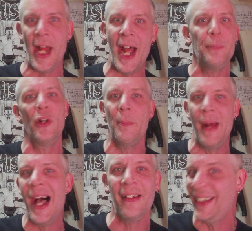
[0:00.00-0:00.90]

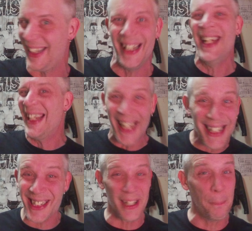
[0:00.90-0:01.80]
abnormality.
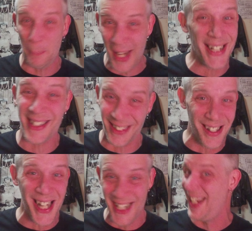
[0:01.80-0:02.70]
It's the
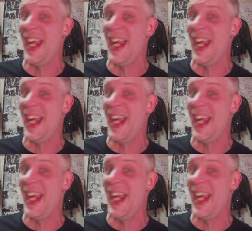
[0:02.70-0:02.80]
baseline.